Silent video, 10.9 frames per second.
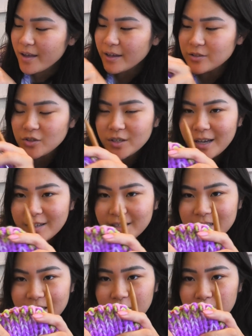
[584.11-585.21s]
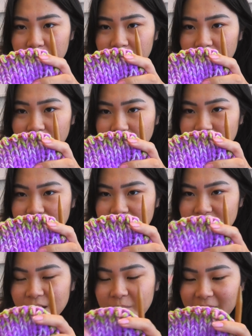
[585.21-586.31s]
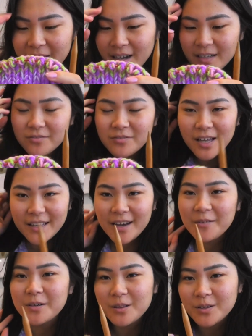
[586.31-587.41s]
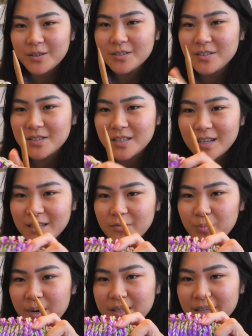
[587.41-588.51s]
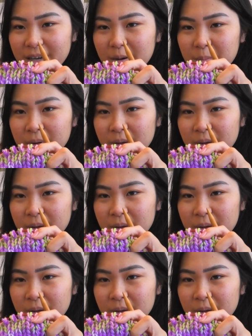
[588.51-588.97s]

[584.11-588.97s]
And so now there's like a purl stitch here, but I kind of like how it looks because it kind of breaks up